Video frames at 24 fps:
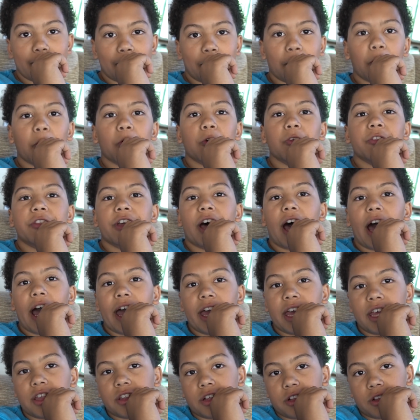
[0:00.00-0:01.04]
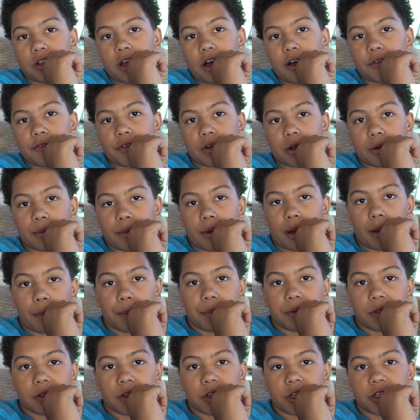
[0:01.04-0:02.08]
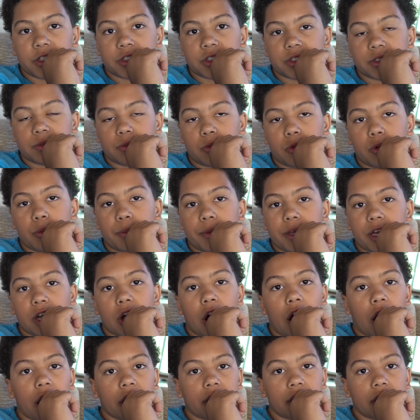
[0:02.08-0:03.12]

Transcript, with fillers: People will die and a lot of our population will be gone.